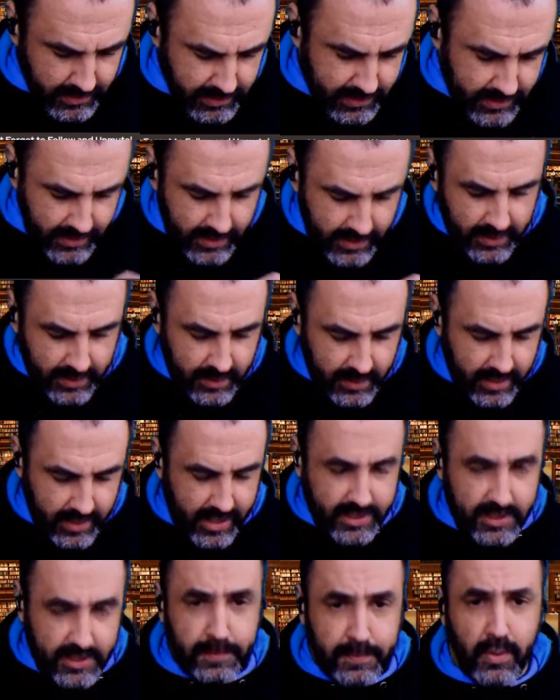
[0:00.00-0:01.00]
see the
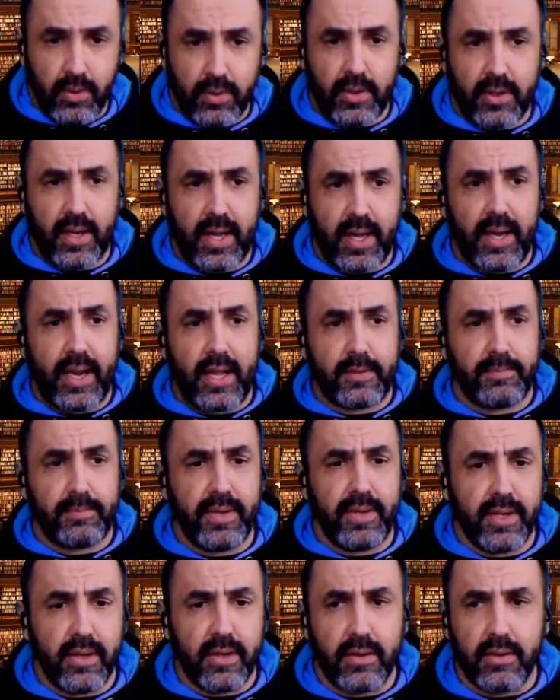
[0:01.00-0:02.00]
next book and let
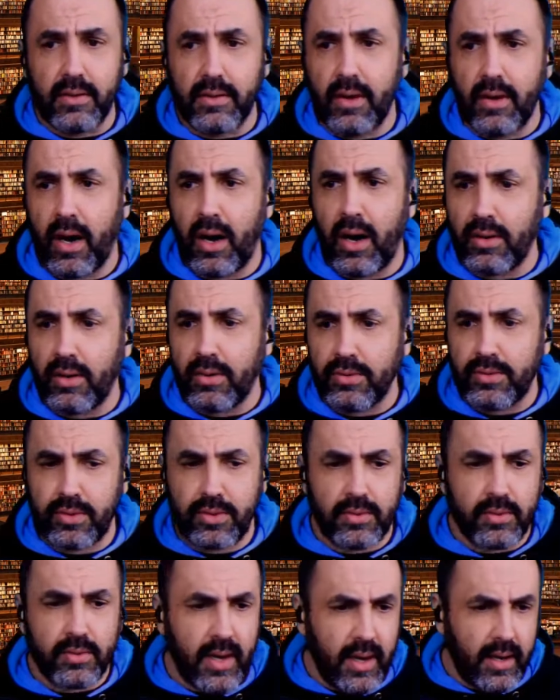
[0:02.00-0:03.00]
me know how do
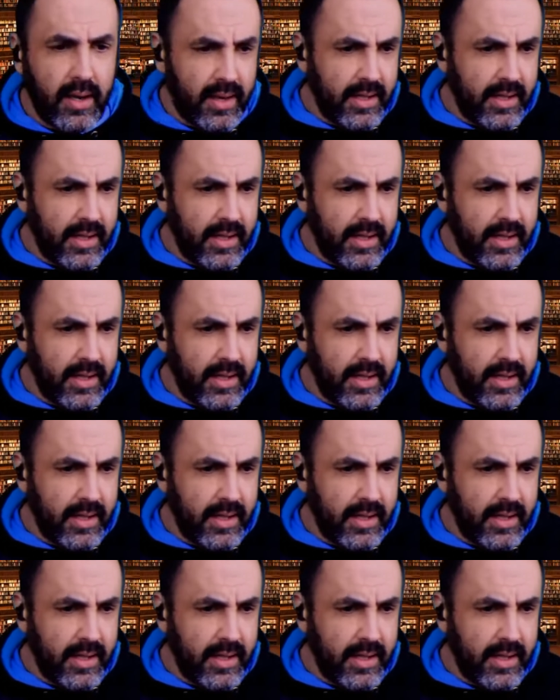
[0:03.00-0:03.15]
you are.